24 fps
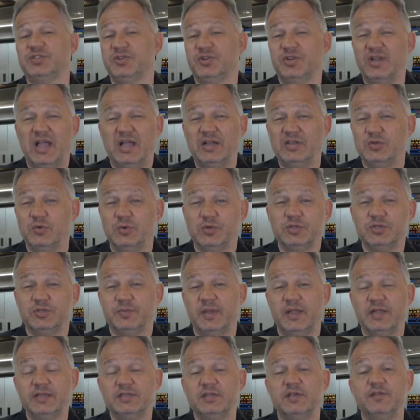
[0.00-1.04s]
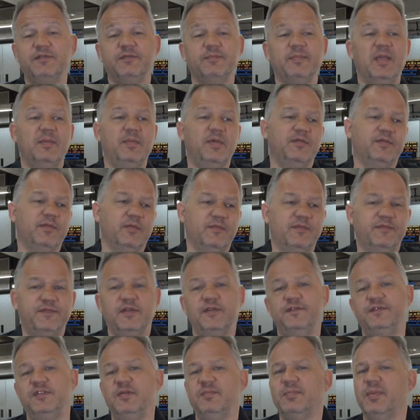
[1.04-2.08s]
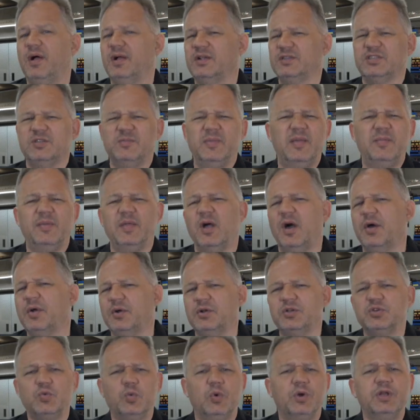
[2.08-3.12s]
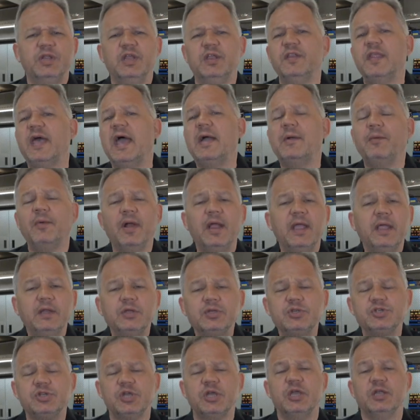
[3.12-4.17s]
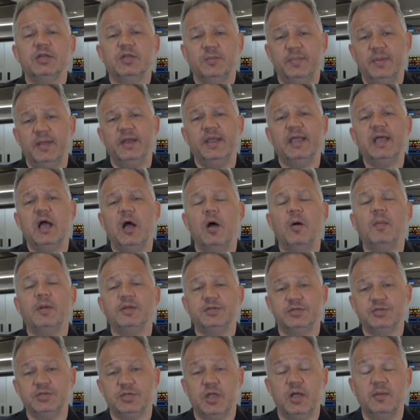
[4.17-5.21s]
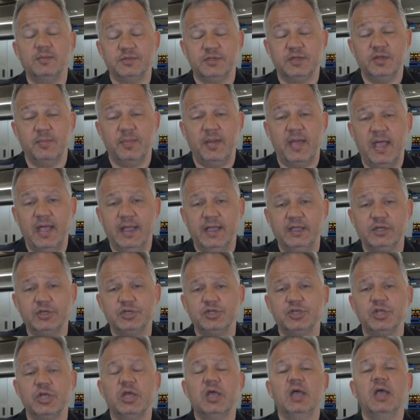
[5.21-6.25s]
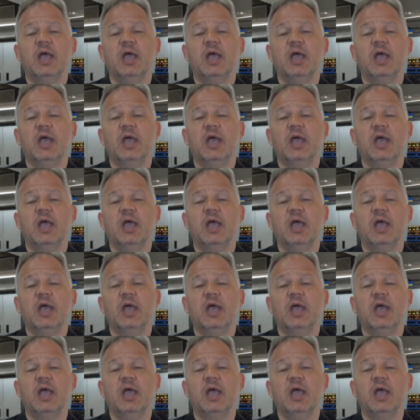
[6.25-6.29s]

They're not too expensive, maybe from 50 bucks to maybe 120 in that range, depending on how much it comes in the package.